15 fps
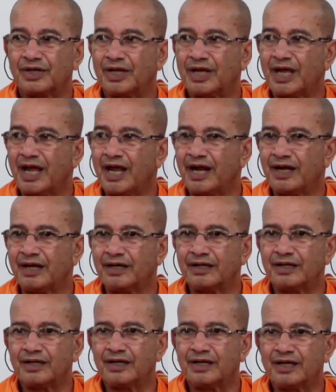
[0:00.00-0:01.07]
And
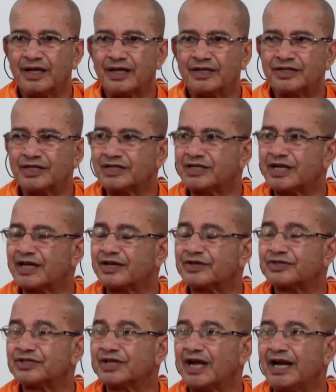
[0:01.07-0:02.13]
just like a
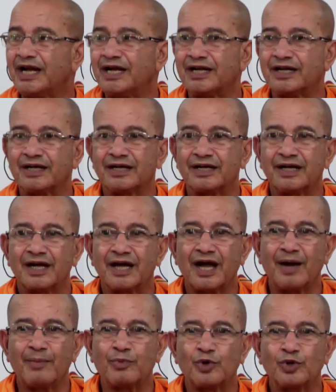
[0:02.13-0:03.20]
child
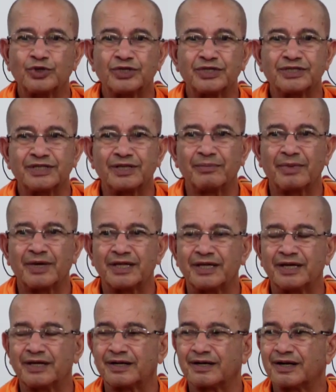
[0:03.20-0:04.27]
approaches the
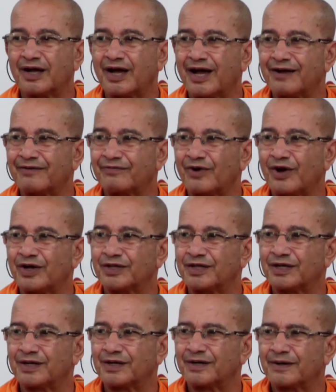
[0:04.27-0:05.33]
mother or father
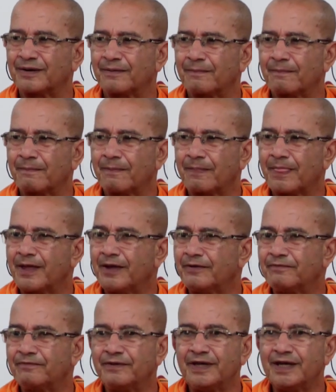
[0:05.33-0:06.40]

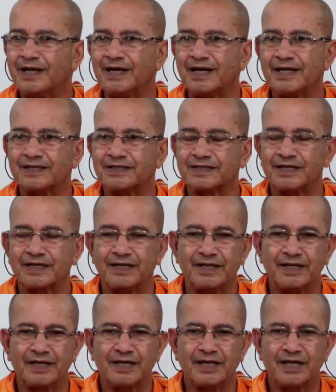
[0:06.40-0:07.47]
fearlessly,
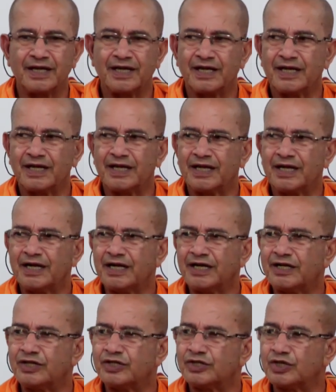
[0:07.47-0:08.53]

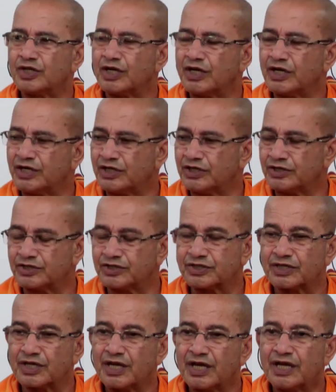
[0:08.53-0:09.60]

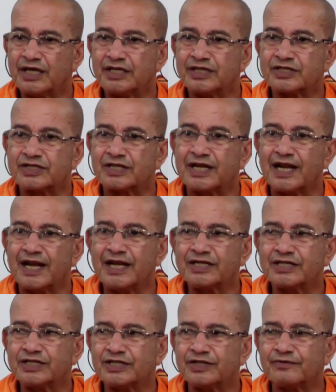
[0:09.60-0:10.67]
its
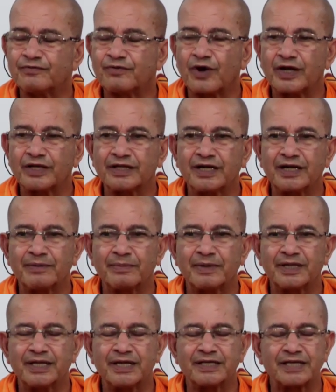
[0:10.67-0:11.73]
relationship father and
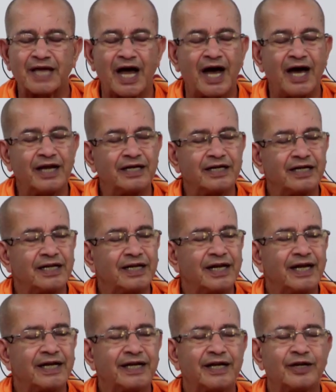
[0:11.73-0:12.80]
mother is
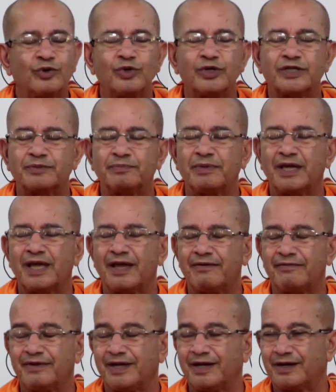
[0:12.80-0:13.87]
unrelated to its
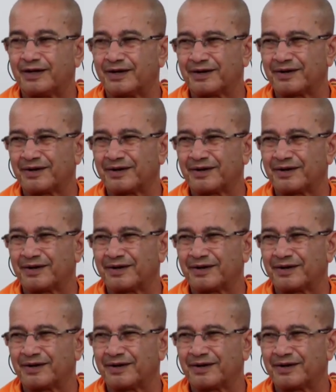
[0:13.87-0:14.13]
behavior.